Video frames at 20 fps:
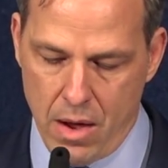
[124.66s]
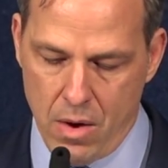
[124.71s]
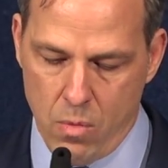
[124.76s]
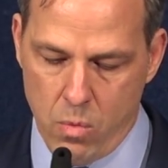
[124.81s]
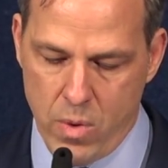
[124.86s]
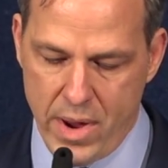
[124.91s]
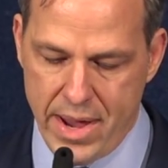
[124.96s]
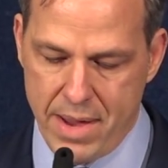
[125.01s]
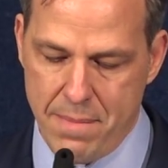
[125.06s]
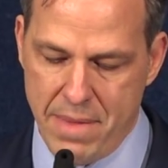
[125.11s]

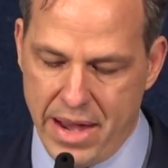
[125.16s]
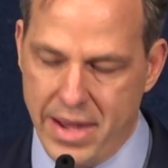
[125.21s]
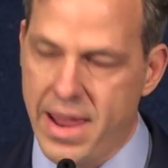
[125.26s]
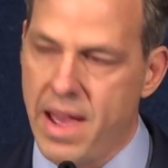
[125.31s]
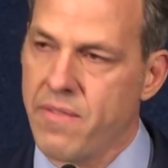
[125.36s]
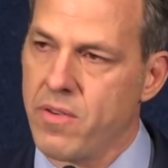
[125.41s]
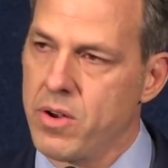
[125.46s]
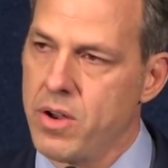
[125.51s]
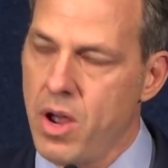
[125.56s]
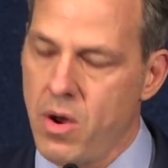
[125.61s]
We may
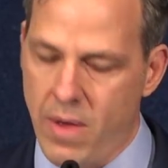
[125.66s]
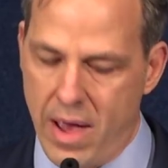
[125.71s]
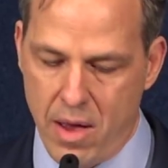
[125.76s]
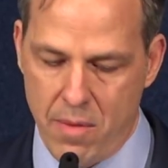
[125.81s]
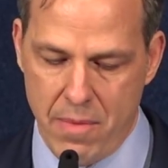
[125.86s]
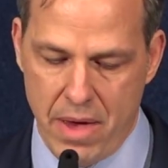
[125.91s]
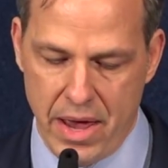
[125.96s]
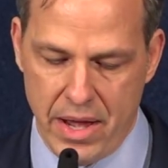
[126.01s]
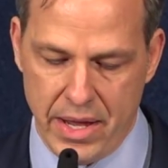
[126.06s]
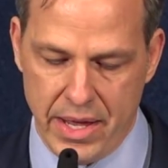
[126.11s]
never know
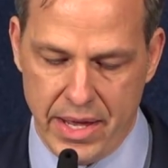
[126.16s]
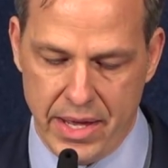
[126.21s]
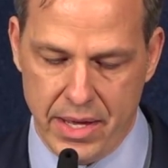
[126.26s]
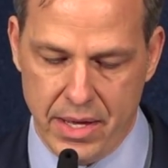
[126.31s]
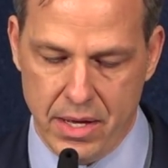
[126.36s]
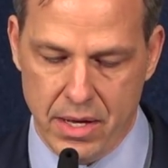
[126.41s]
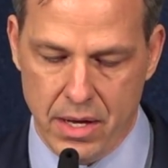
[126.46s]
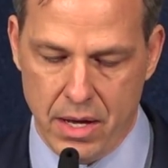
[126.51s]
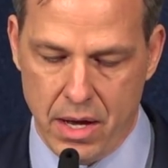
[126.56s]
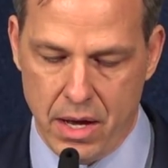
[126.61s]
how
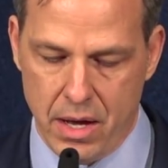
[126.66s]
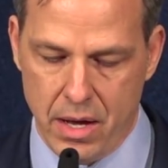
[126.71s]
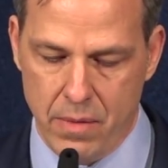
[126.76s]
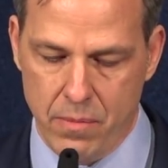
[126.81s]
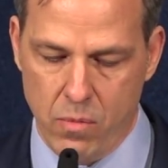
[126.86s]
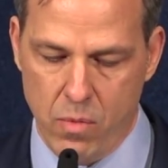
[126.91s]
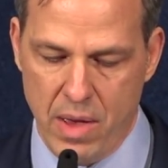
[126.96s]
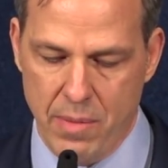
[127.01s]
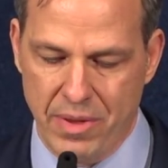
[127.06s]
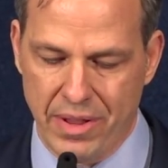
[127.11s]
many
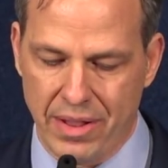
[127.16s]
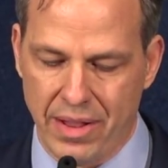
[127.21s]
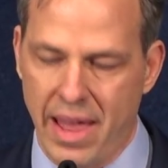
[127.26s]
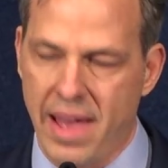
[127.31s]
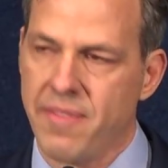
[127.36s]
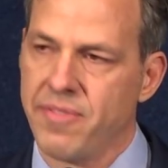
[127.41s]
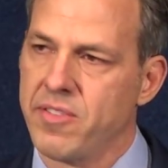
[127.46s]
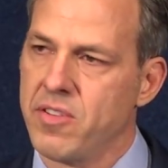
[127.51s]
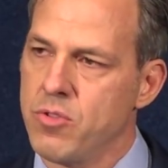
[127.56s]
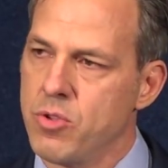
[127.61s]
women
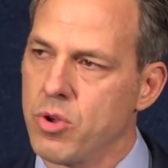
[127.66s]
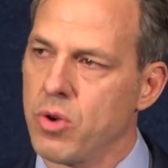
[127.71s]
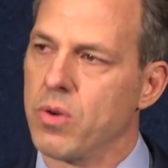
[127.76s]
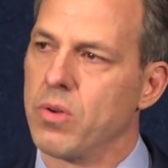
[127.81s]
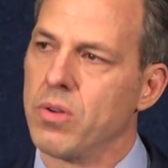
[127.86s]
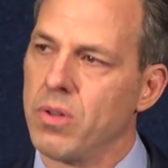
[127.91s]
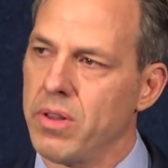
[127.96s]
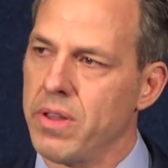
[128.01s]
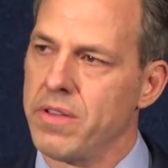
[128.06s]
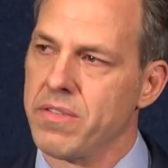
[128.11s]
left
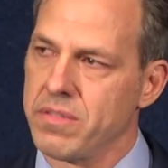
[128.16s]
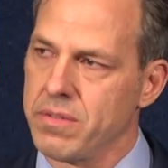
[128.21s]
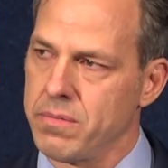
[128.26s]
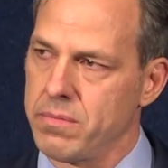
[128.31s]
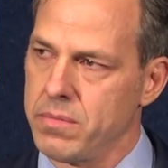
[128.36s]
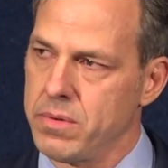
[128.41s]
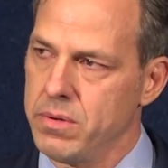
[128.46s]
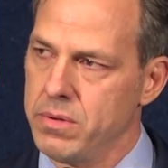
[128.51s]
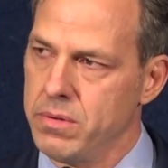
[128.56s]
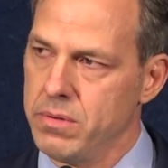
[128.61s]

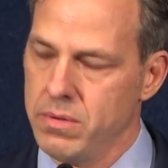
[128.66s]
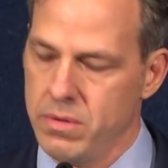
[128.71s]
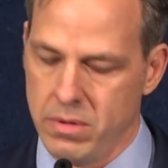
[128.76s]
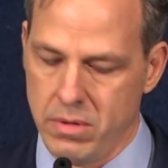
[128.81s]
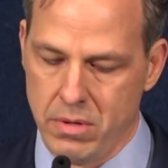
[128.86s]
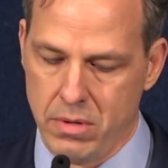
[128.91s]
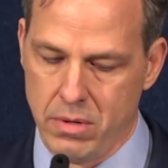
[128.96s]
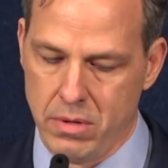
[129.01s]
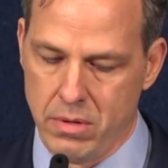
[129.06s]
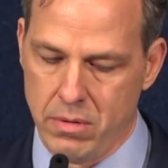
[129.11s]
journalism
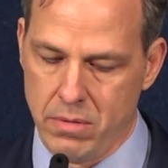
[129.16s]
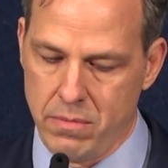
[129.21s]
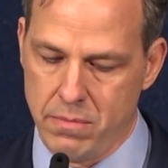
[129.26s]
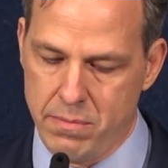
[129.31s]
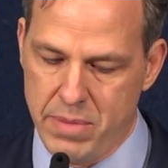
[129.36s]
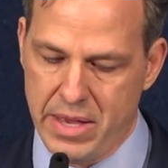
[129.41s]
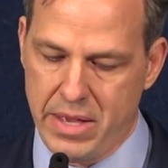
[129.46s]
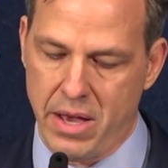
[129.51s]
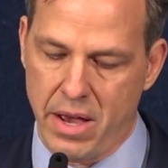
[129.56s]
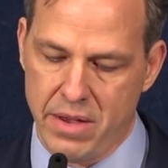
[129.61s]

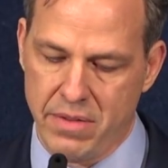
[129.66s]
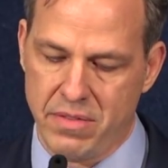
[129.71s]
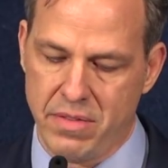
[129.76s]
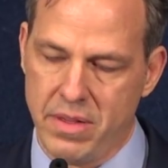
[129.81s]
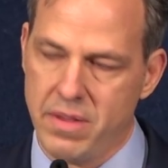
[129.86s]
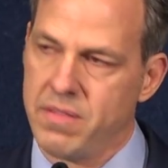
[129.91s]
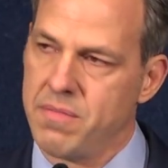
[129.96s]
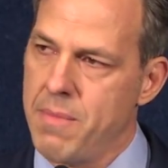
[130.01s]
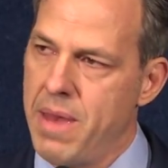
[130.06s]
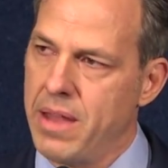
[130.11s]
because
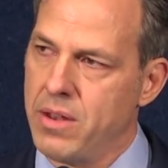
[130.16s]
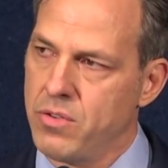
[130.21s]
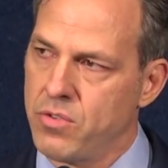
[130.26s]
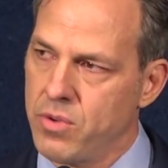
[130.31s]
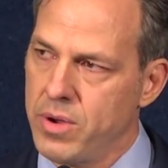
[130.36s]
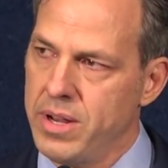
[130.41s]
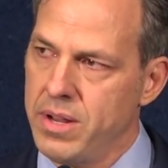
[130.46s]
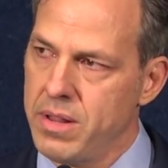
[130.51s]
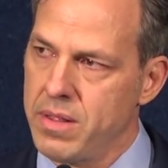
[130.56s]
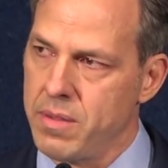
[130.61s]
these men
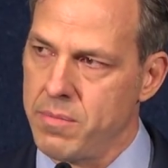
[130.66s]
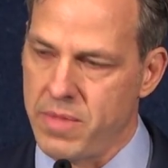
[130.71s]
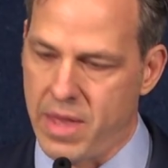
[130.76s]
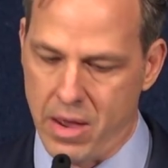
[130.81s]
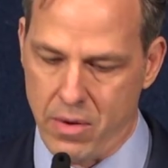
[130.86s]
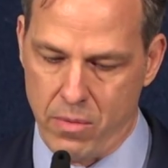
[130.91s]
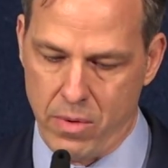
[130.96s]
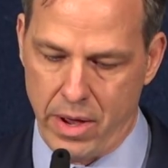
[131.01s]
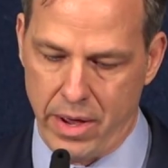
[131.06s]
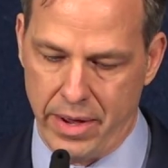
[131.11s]
treated them
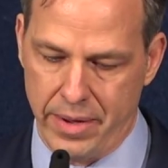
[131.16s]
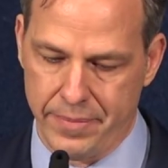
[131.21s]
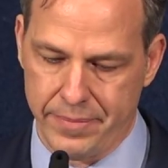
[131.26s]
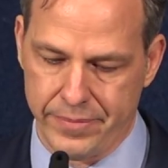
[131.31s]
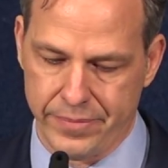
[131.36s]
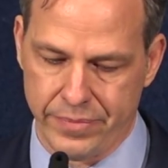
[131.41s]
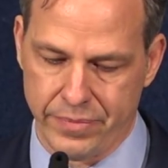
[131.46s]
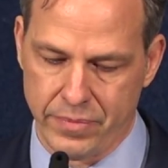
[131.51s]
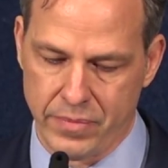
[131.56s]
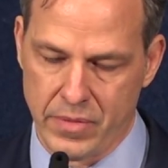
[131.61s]
that way.
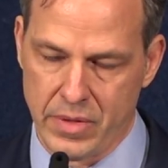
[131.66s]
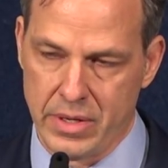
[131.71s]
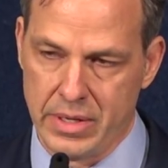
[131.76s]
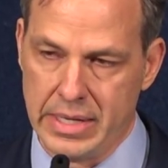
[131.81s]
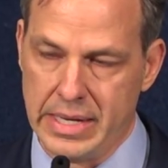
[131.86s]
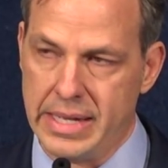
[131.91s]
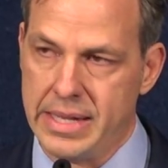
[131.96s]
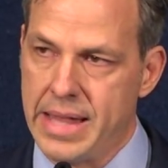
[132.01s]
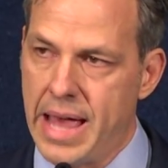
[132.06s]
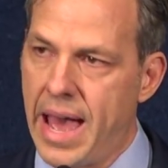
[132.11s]

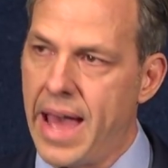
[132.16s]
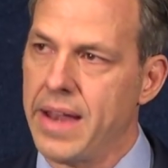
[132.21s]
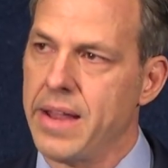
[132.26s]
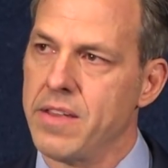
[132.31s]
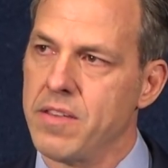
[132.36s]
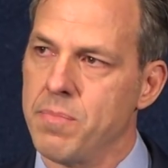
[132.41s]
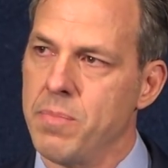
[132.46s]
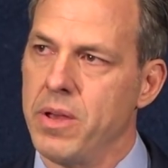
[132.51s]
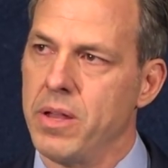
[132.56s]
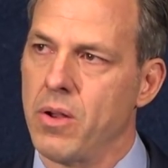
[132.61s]
And that
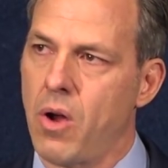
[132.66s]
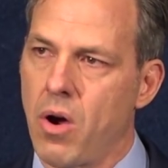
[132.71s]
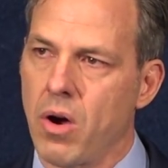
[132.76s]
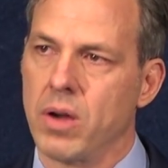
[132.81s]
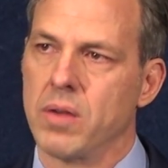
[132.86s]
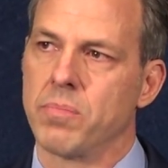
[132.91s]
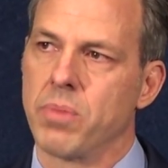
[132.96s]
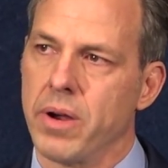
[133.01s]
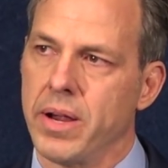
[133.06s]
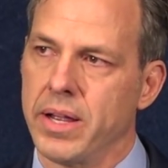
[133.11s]
has been
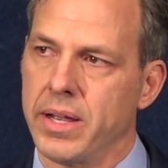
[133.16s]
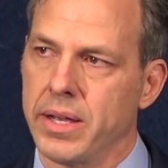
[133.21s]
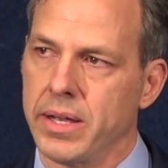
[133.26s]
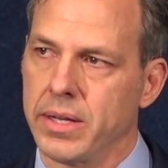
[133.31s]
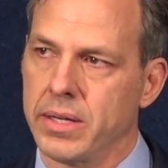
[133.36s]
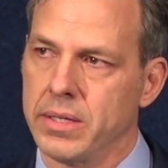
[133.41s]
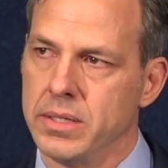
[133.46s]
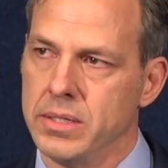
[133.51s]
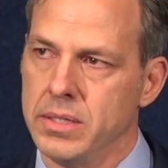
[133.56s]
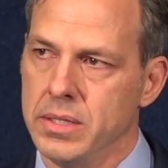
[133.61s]

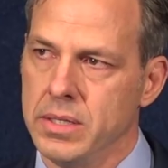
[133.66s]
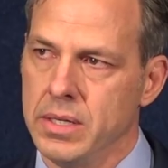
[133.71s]
heartbreaking.